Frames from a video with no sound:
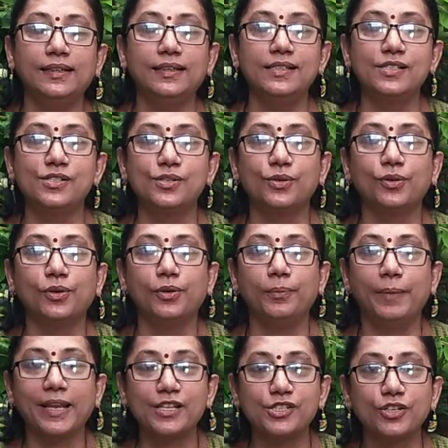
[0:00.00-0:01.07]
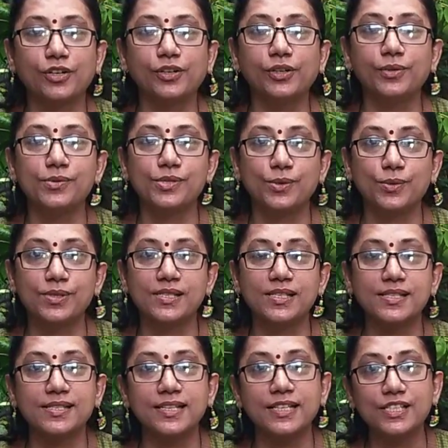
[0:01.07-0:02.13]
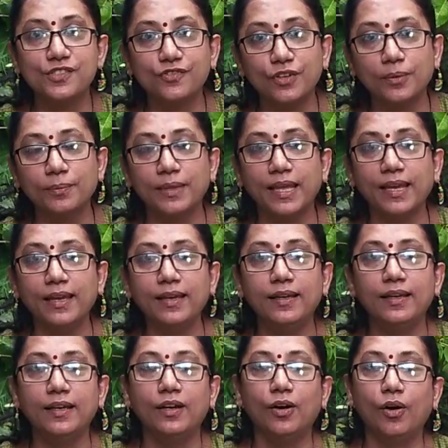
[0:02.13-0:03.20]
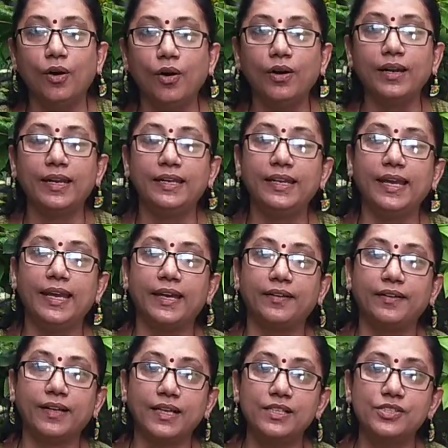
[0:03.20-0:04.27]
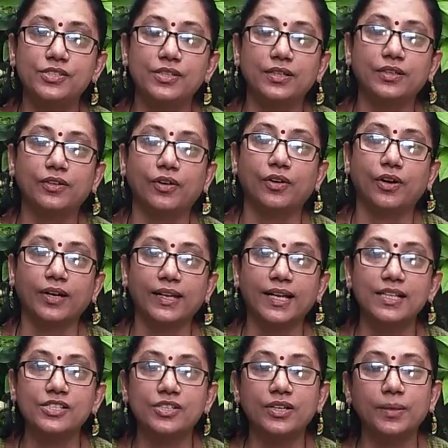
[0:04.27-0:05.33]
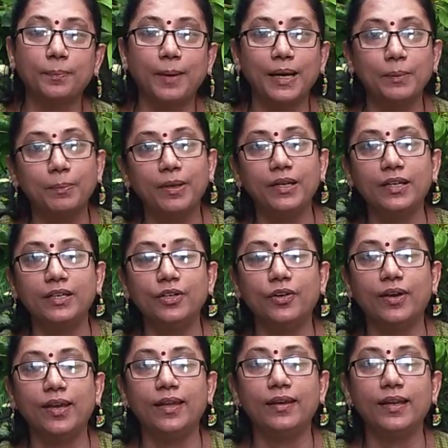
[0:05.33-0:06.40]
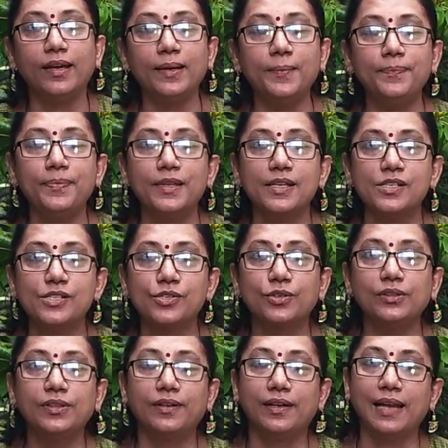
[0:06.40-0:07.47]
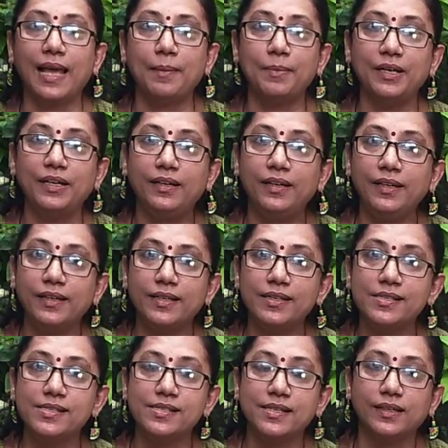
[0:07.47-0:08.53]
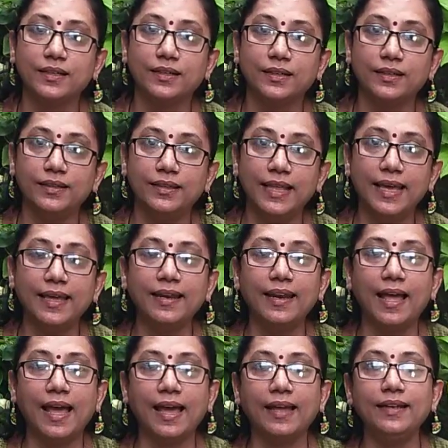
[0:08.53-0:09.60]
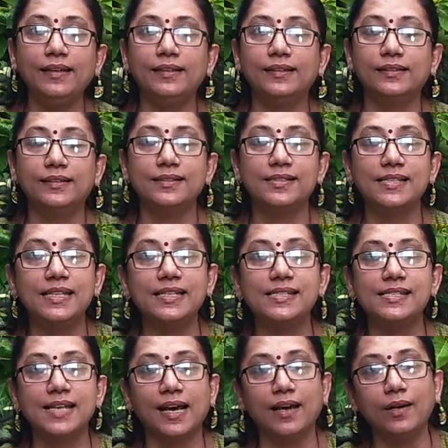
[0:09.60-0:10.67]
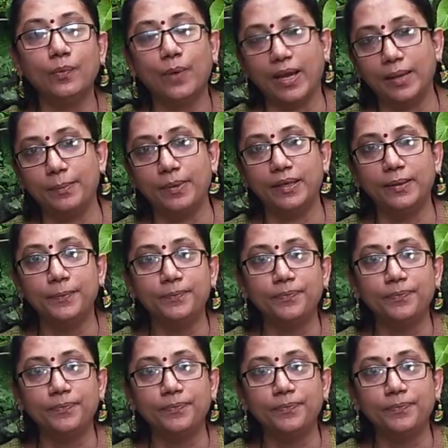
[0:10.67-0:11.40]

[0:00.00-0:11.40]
So make sure you source the seeds from there, or any agriculture or horticulture department in your area, so the reliability is there and the seeds are viable.